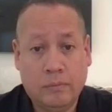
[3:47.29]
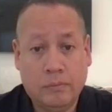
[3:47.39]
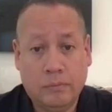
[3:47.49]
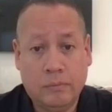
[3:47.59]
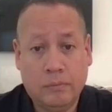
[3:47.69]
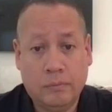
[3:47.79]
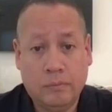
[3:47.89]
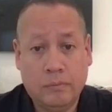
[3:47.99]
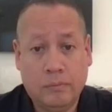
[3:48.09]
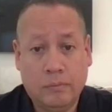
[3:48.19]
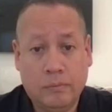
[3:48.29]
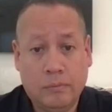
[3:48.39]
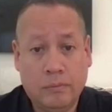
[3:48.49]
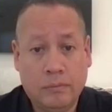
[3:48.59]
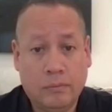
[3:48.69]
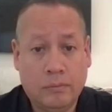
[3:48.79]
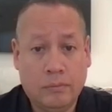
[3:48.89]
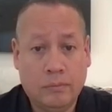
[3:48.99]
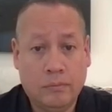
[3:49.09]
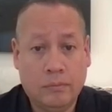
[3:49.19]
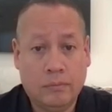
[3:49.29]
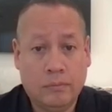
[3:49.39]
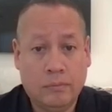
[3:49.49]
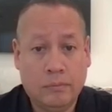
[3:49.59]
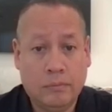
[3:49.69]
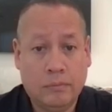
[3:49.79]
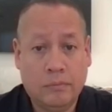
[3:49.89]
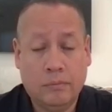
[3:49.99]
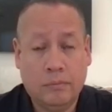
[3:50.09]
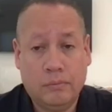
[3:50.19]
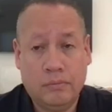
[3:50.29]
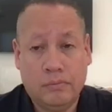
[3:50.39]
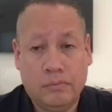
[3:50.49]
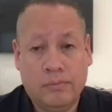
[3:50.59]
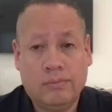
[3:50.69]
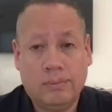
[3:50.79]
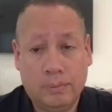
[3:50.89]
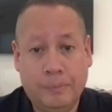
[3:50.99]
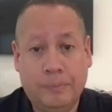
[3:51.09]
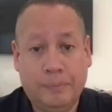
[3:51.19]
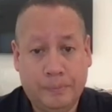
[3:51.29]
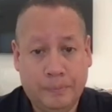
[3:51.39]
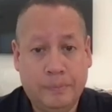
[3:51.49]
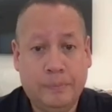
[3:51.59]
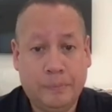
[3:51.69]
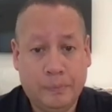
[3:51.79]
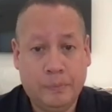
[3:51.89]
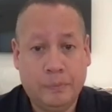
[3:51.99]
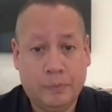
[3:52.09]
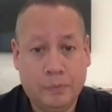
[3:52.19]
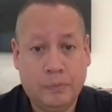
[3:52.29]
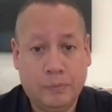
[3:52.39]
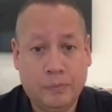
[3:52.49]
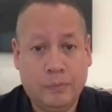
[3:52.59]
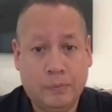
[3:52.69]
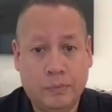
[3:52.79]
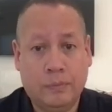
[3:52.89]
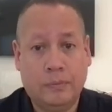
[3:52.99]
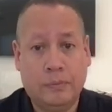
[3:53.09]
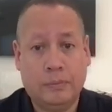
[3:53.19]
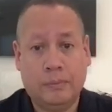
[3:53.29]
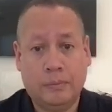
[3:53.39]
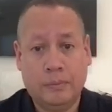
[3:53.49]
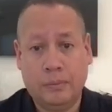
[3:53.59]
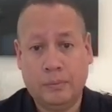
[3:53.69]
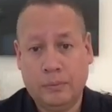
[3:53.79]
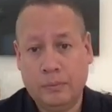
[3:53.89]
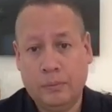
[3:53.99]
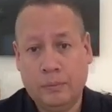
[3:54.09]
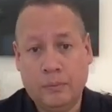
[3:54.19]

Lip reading: (not speaking)